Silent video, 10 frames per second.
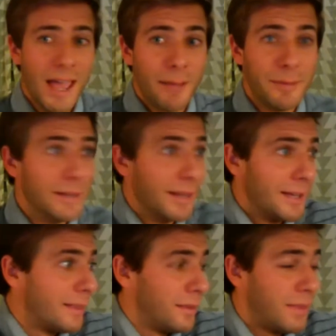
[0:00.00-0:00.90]
mean,
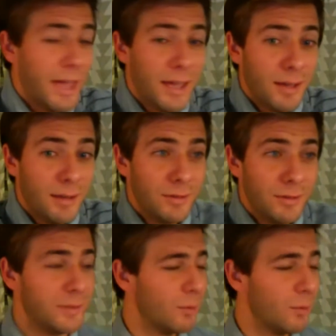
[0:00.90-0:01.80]
like they
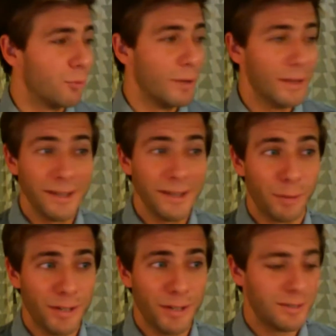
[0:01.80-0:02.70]
were really
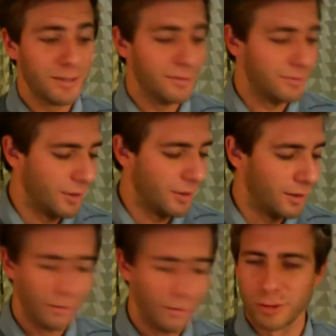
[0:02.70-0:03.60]
impressive.
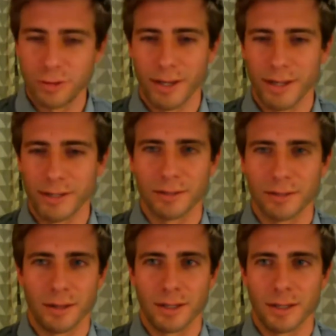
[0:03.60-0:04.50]
Those two guys.
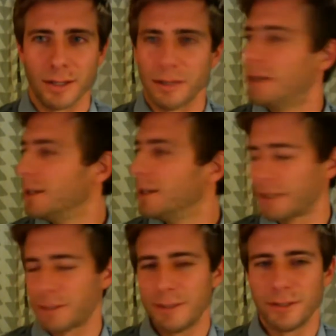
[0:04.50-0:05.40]

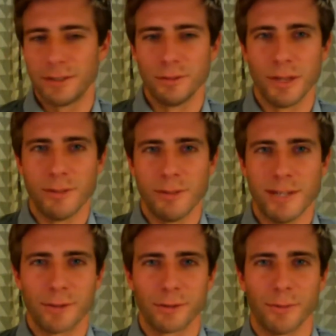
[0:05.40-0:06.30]
Not to be too Debbie
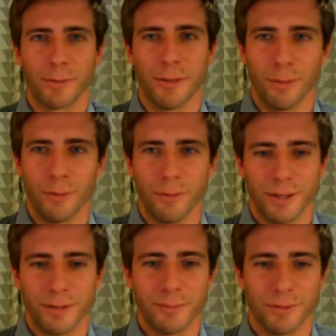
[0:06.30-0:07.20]
Downer about the whole
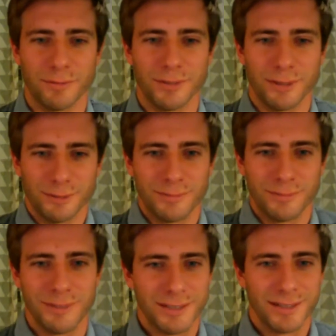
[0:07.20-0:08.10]
thing, but the play